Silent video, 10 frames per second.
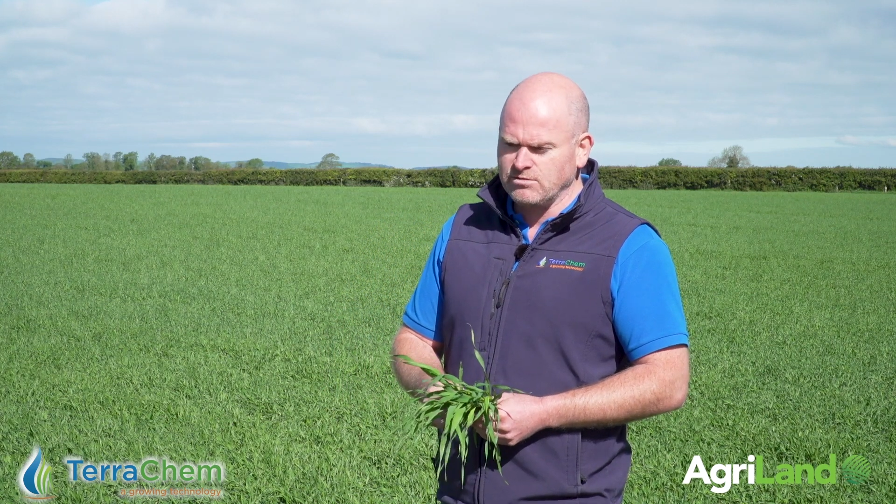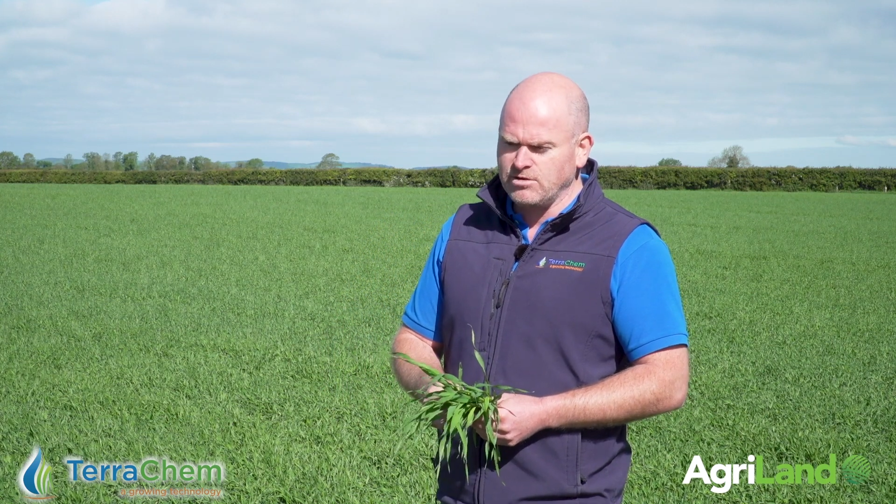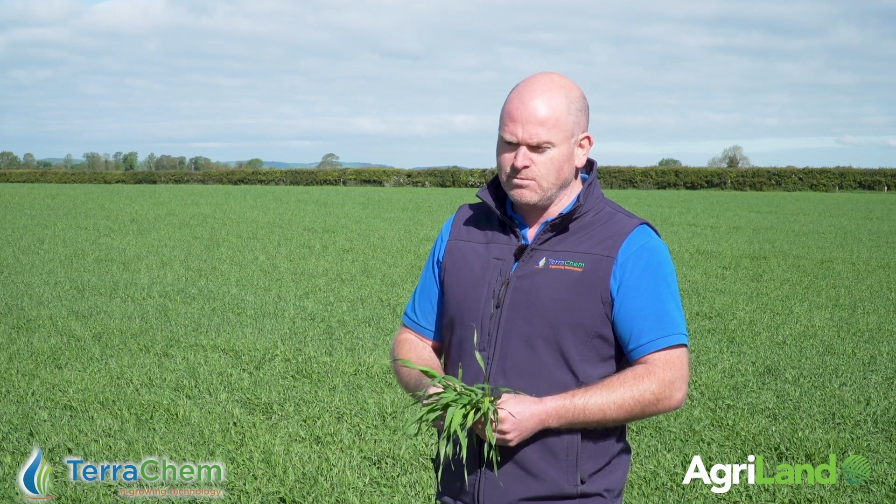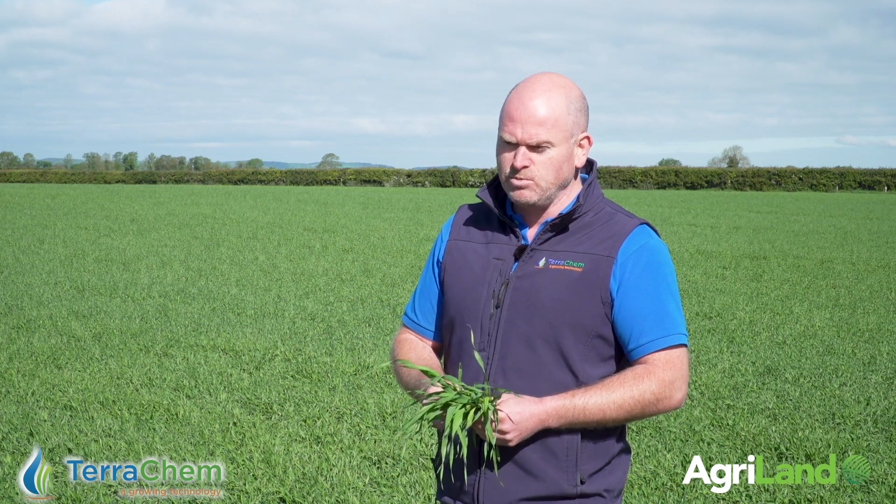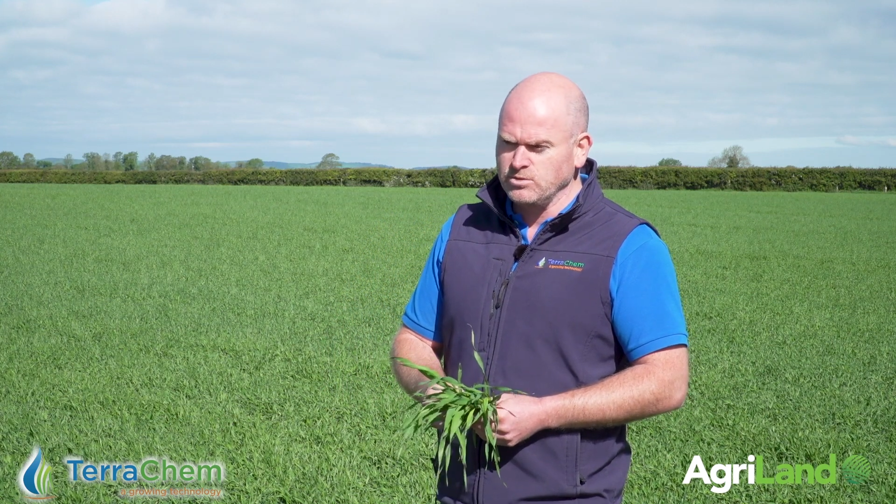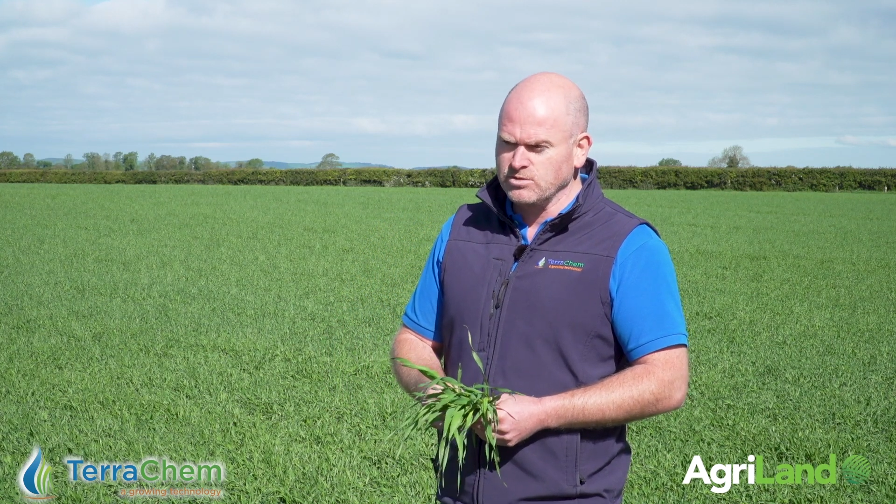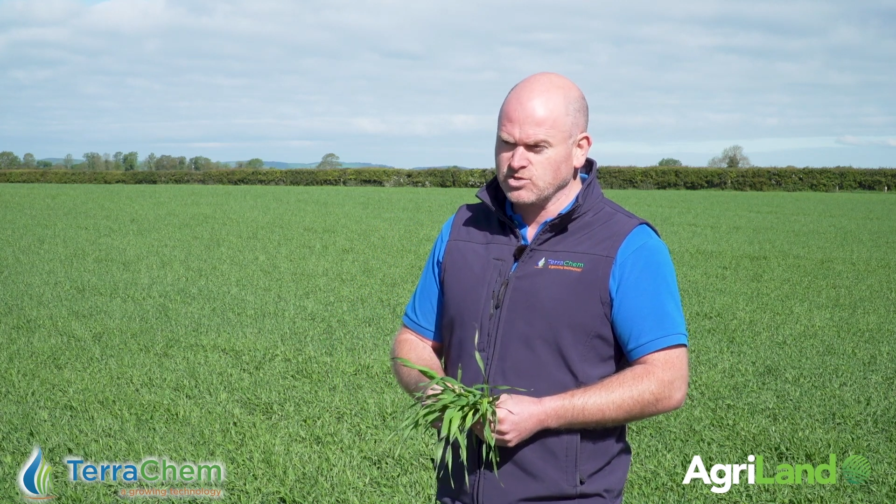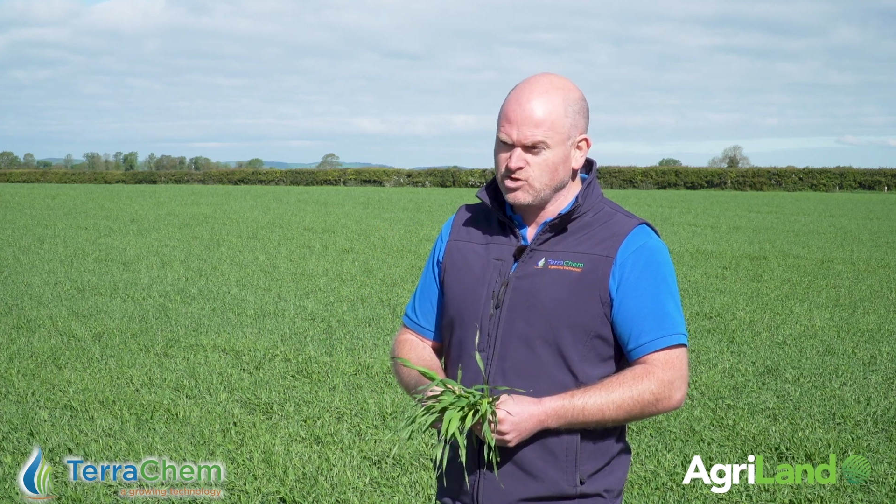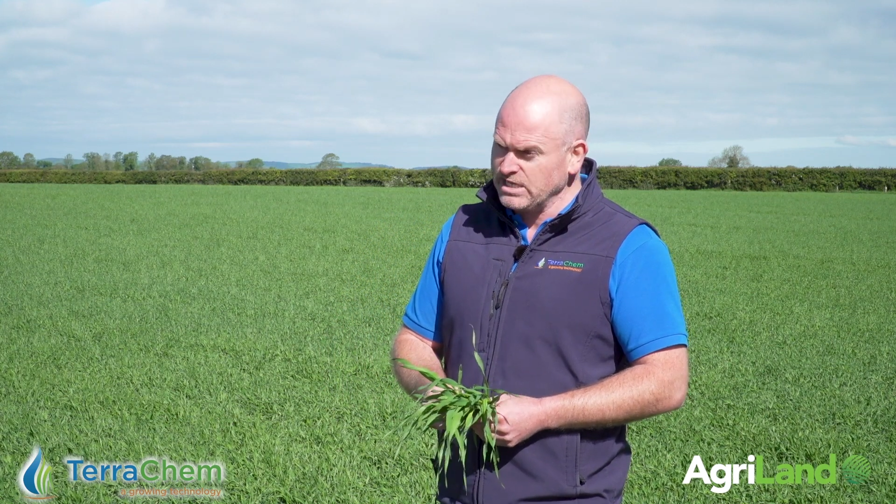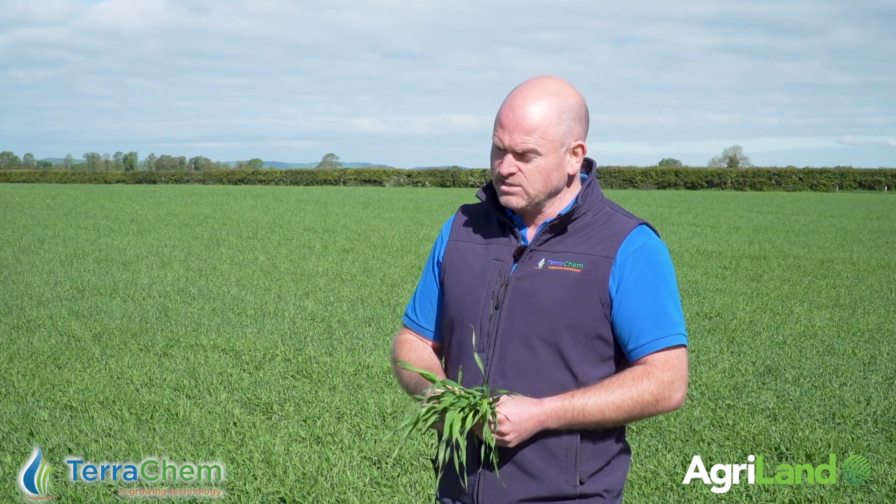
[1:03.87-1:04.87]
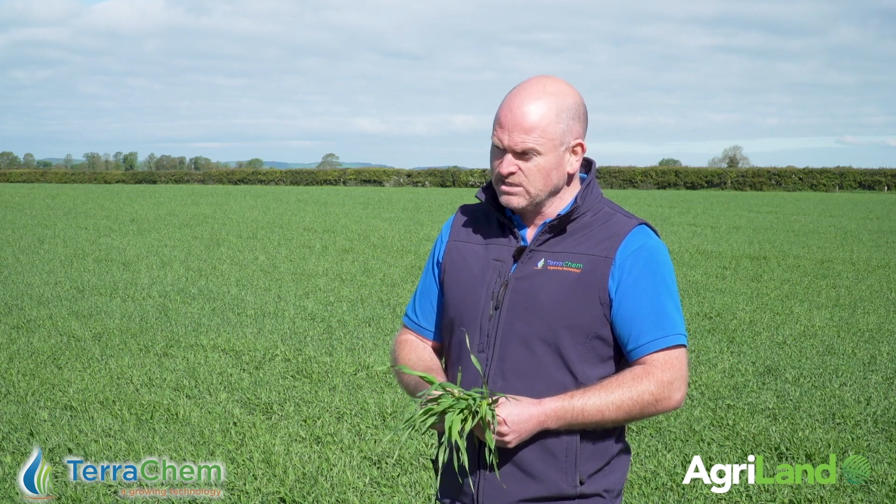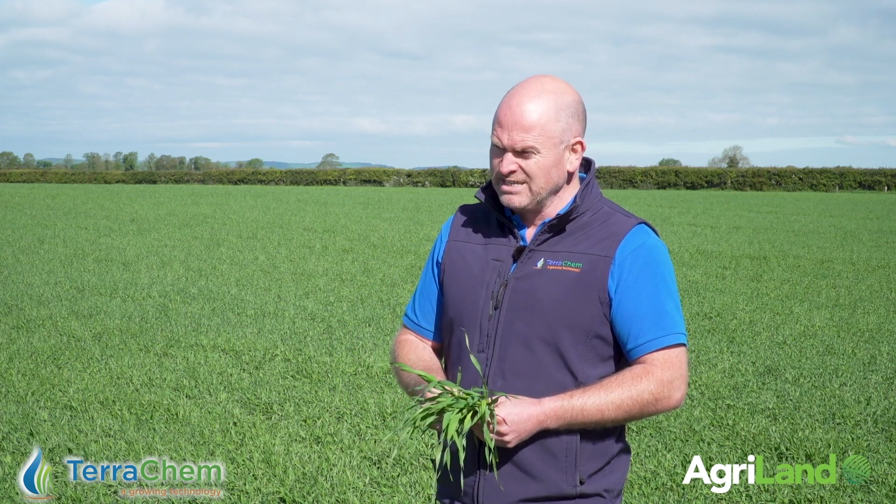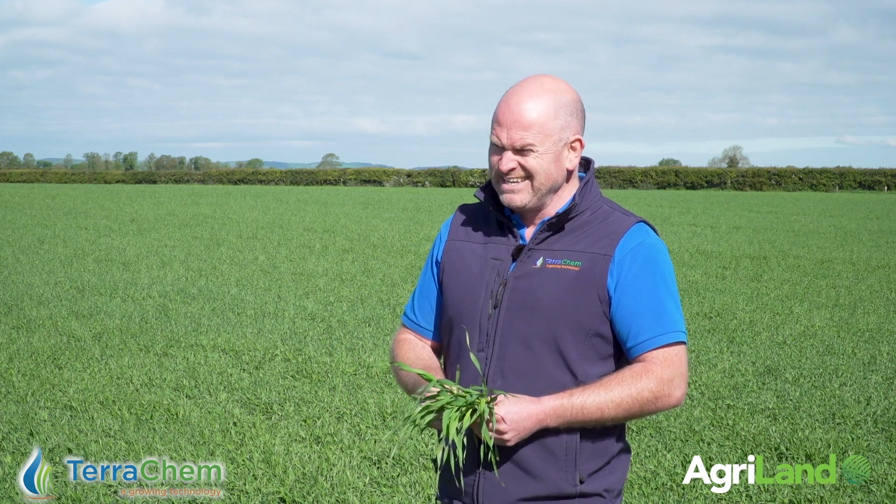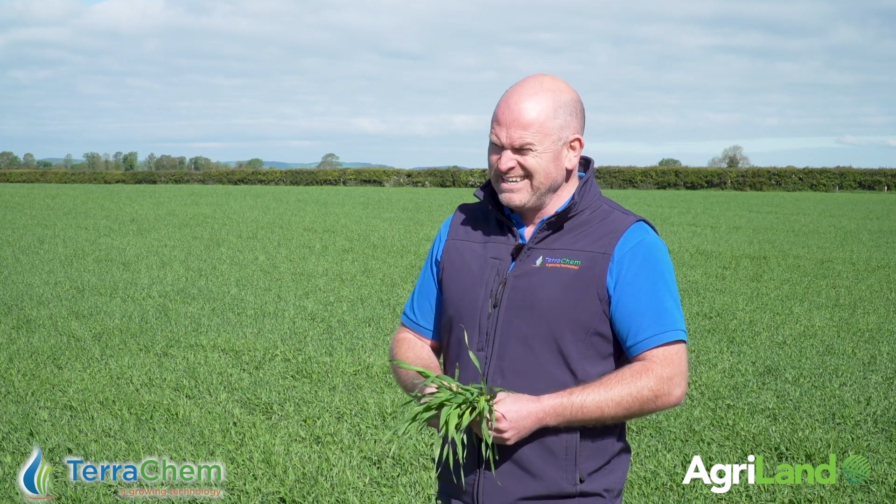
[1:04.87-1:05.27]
a crop under stress